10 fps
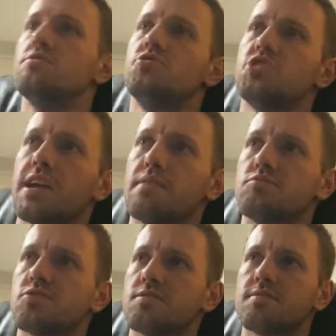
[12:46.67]

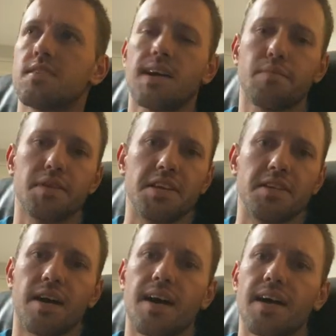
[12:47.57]
James and Tommy
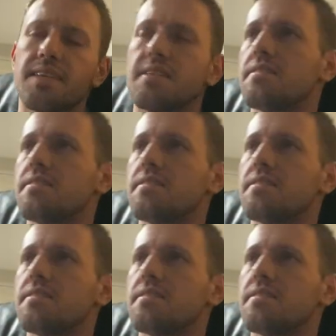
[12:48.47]
not